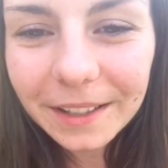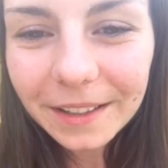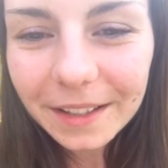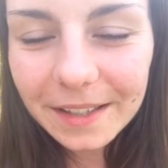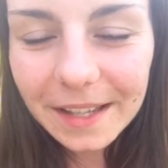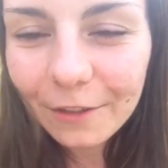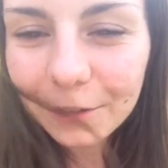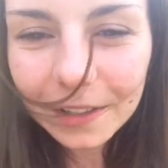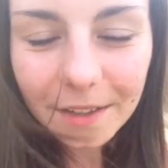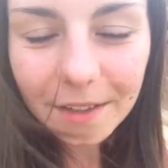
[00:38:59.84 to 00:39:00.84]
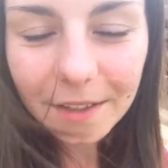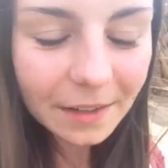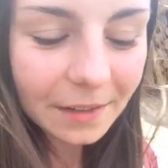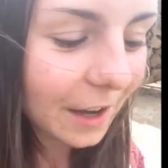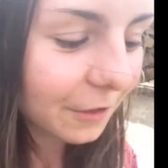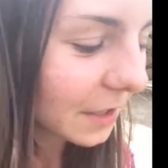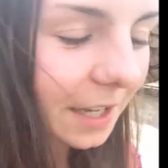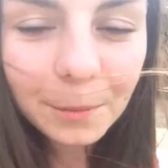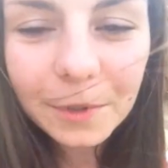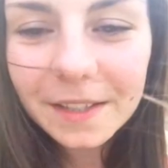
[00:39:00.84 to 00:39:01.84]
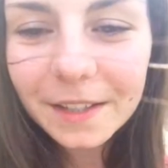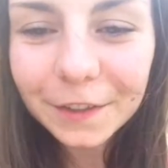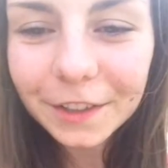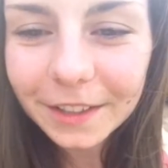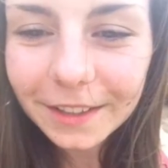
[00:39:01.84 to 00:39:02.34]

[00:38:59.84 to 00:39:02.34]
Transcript: it's every time it's different.